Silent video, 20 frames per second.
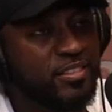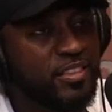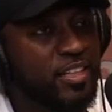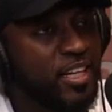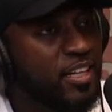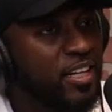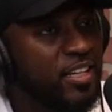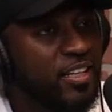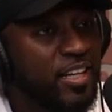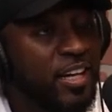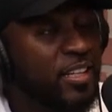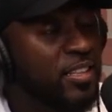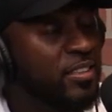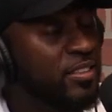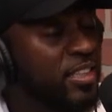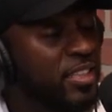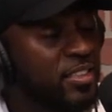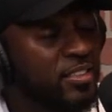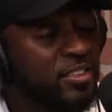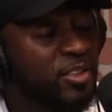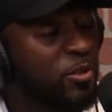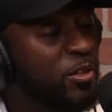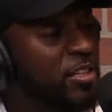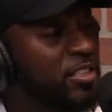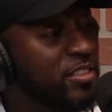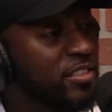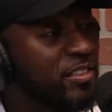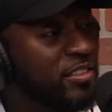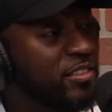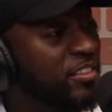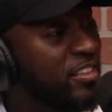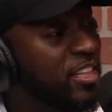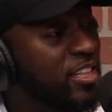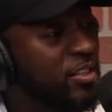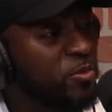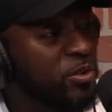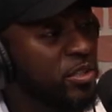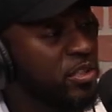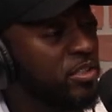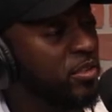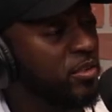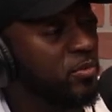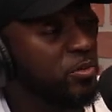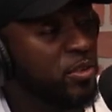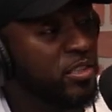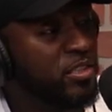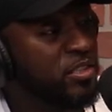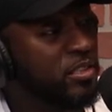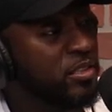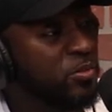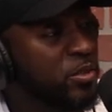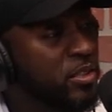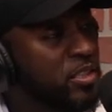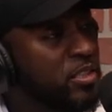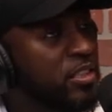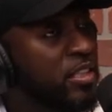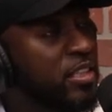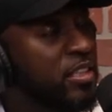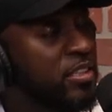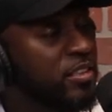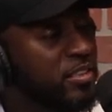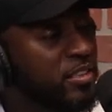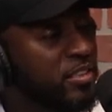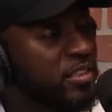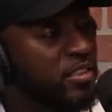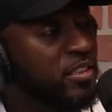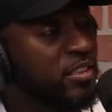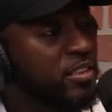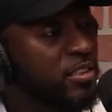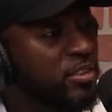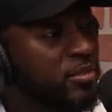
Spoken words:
I guess that's the question. Yeah. Like, what is legacy to you?